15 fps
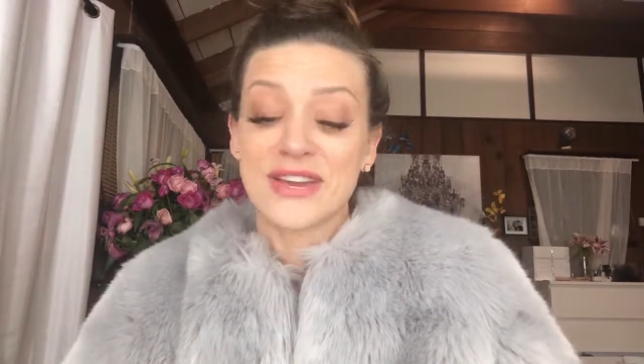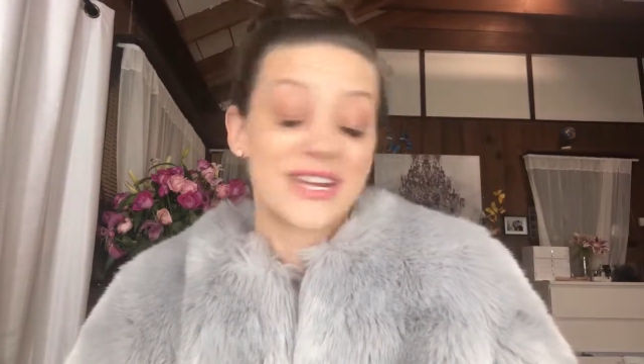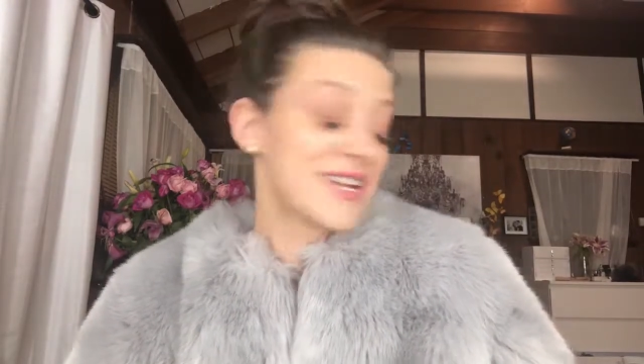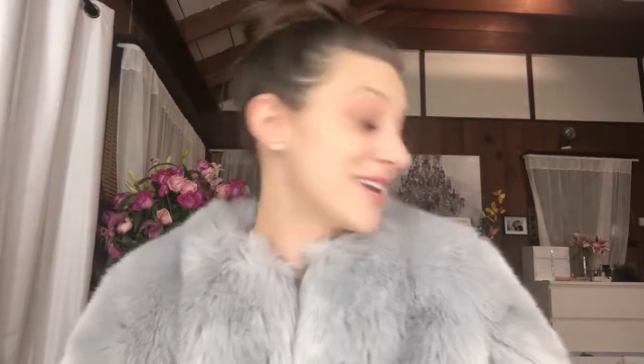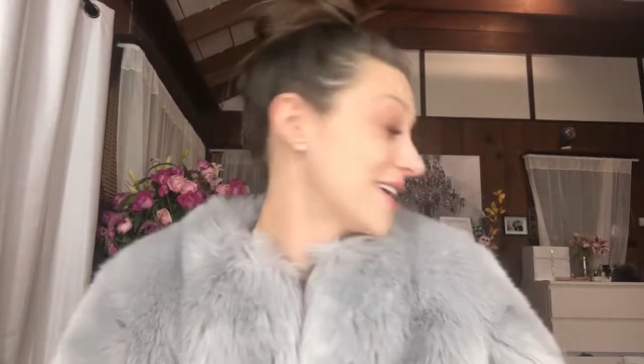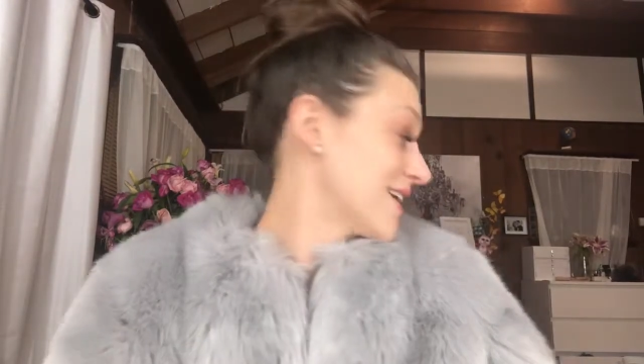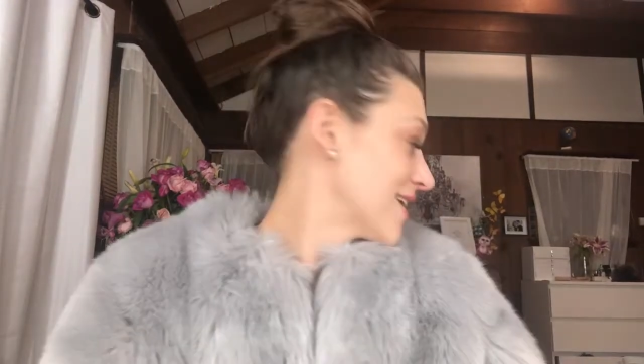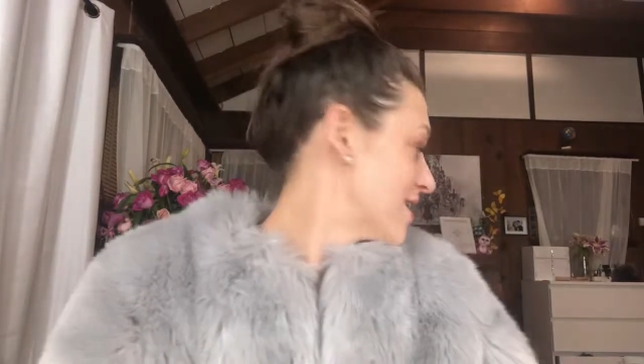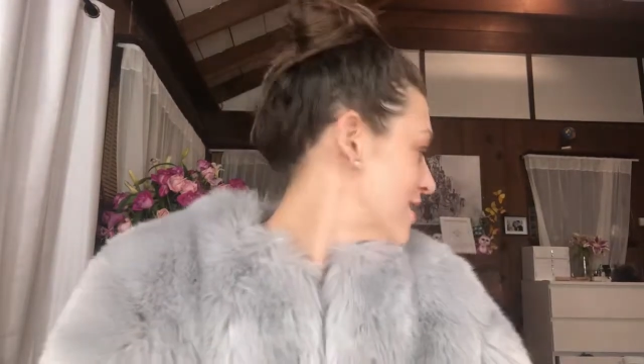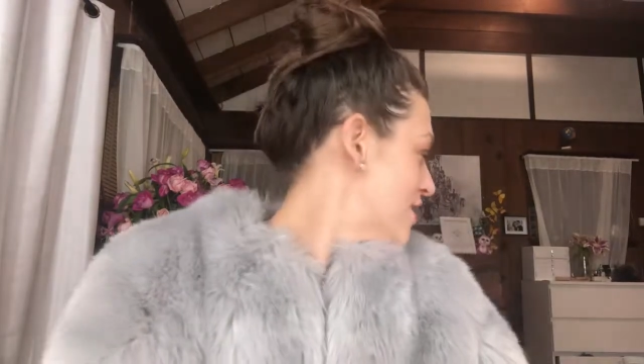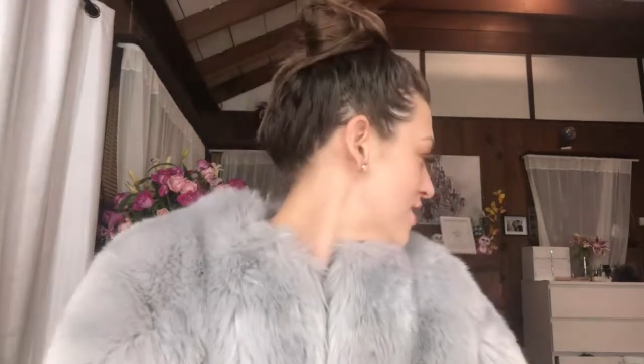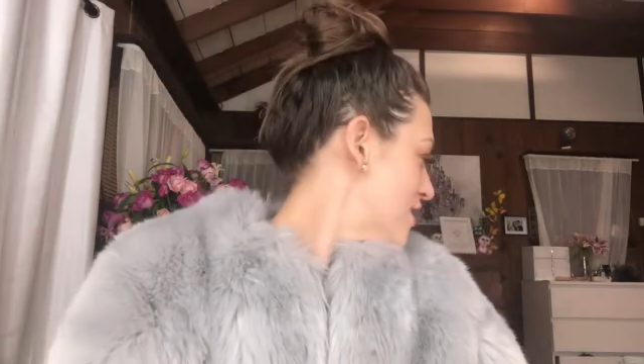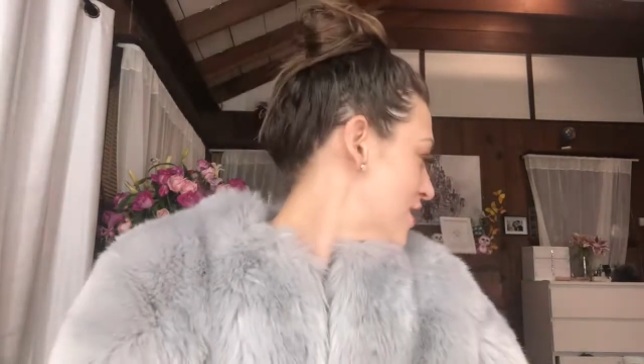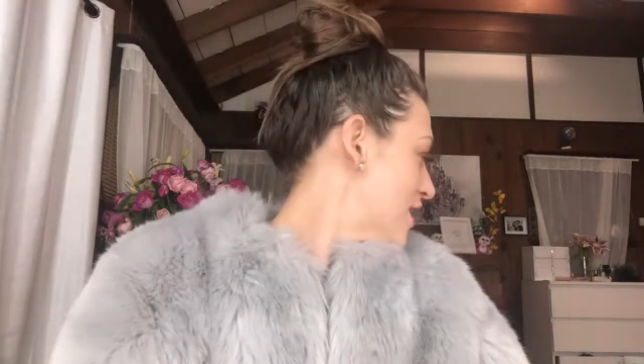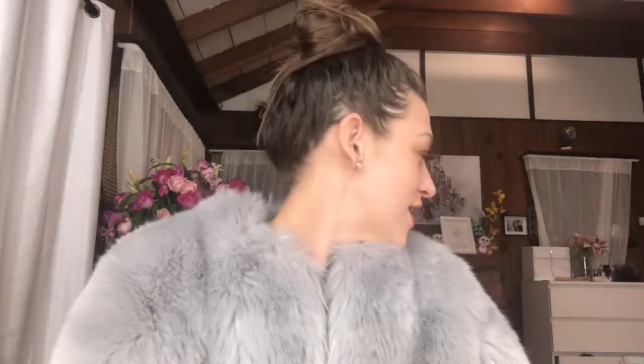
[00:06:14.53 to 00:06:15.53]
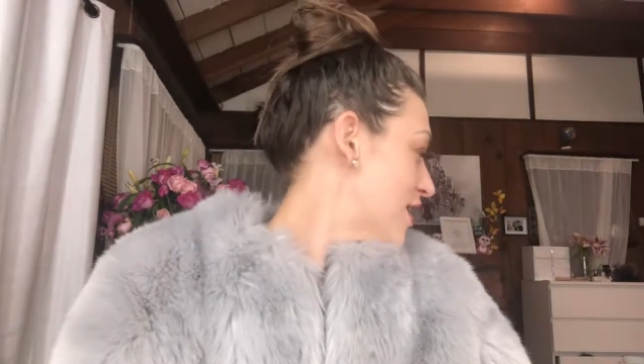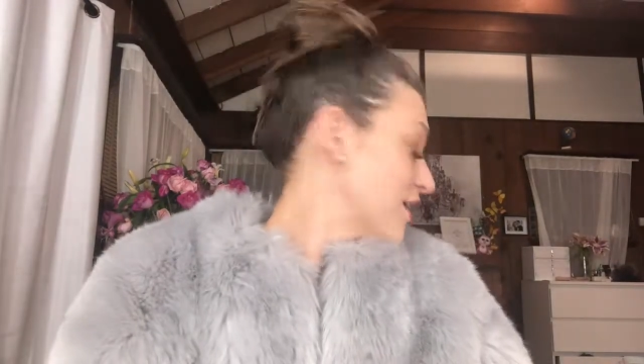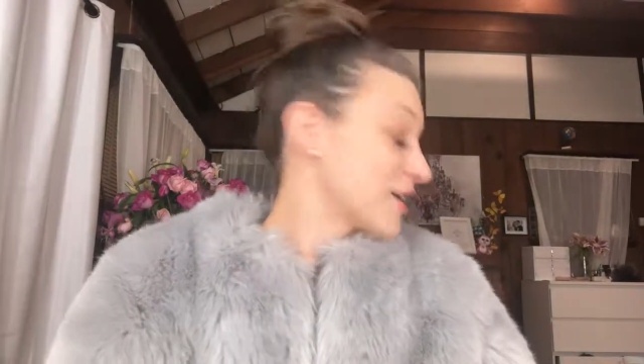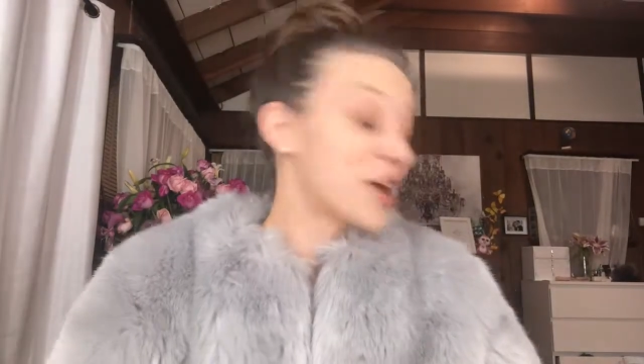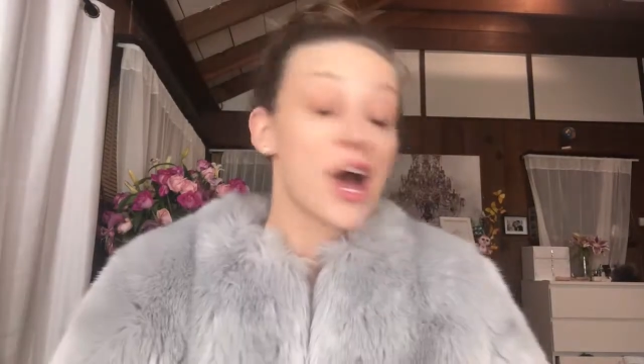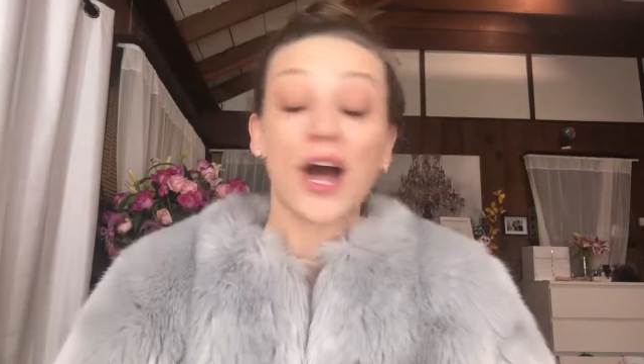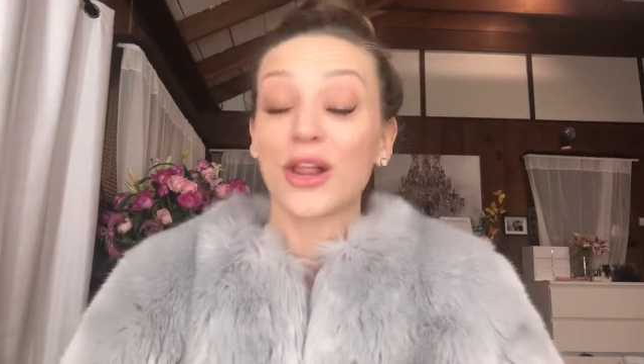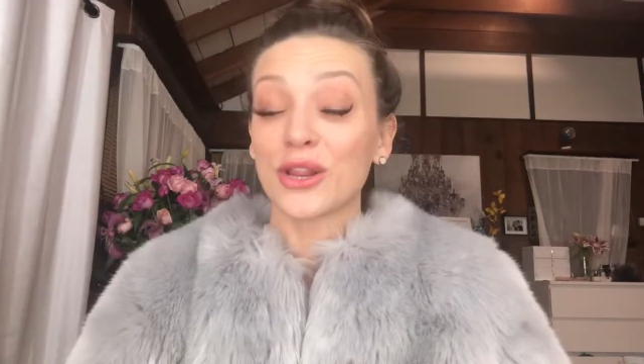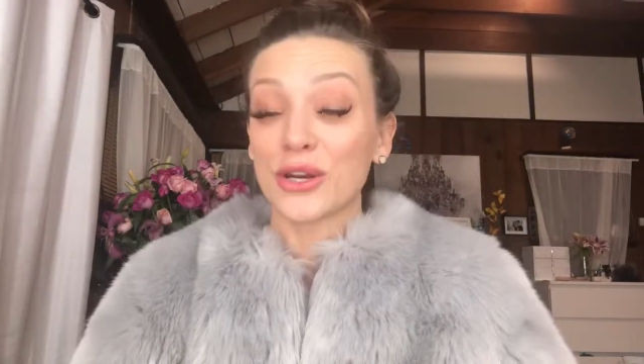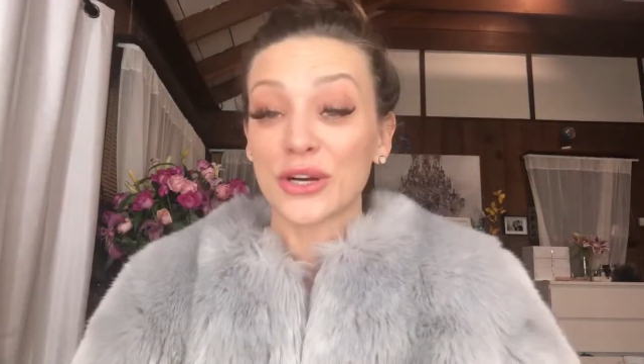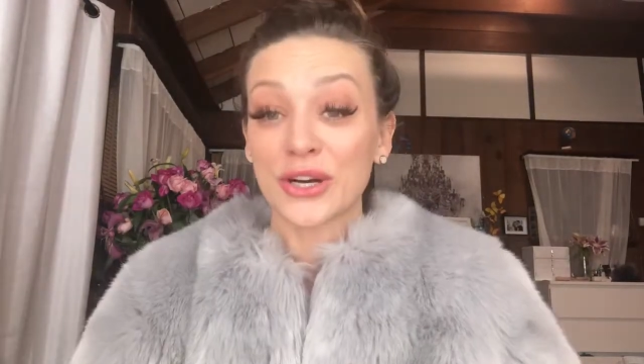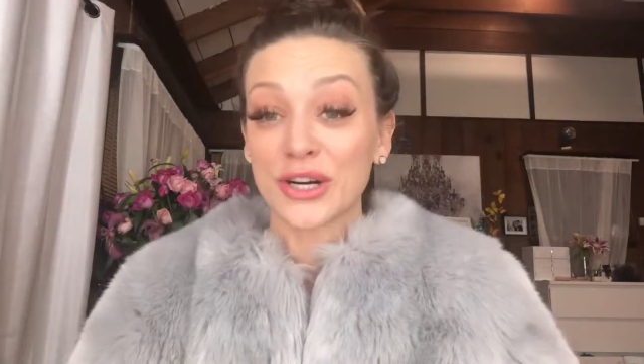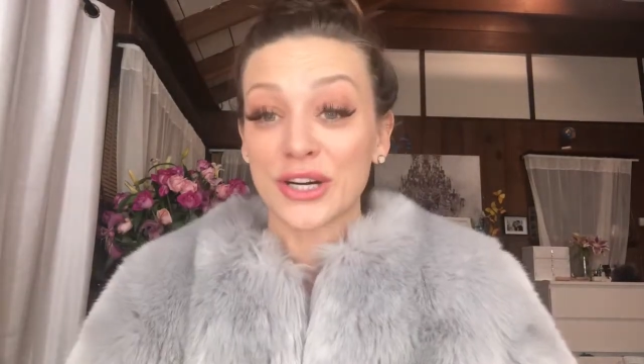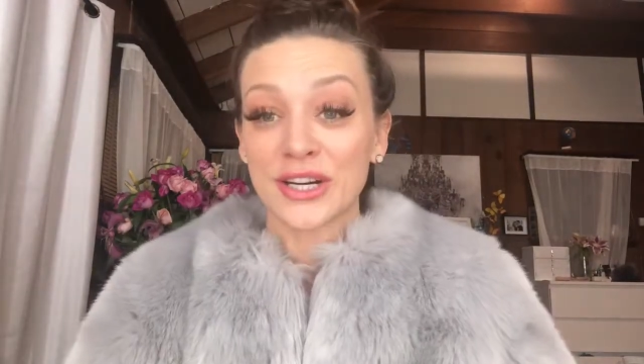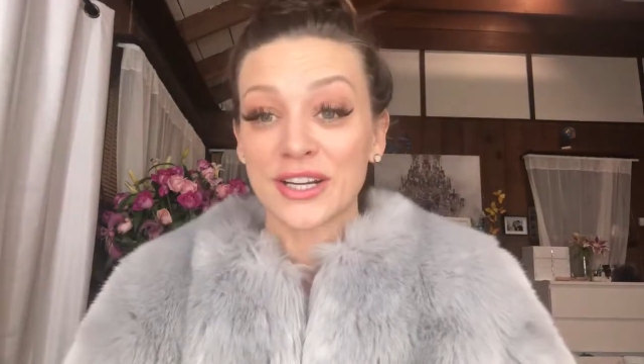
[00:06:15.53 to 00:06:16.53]
any
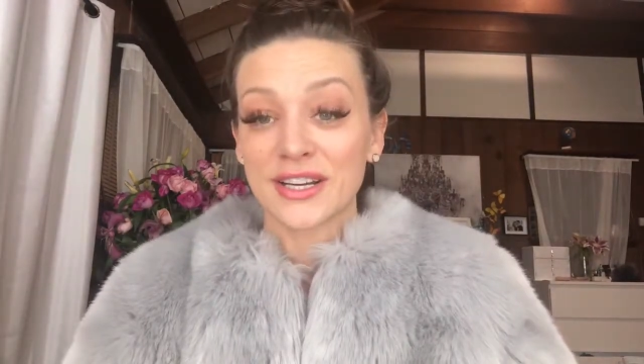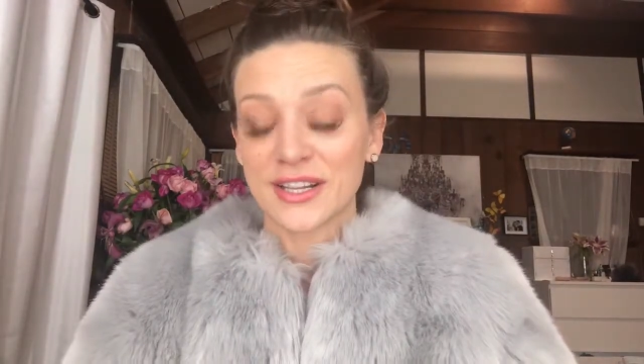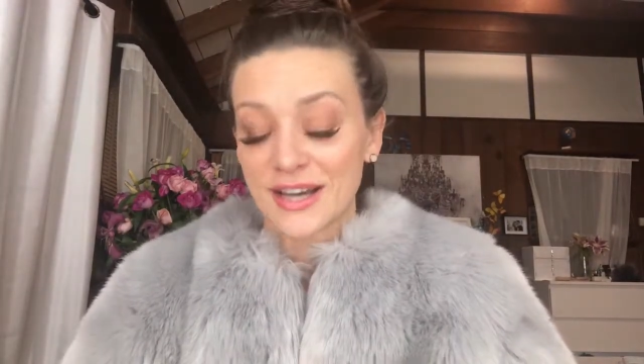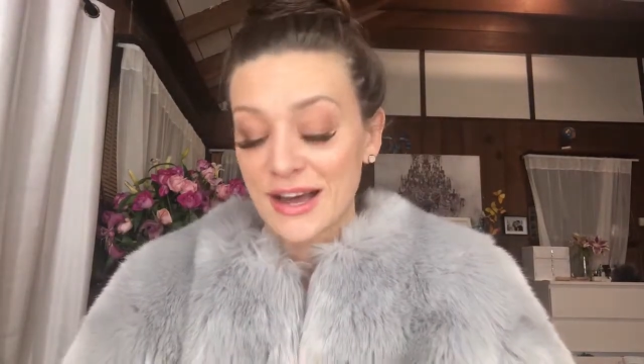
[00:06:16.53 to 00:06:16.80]
colored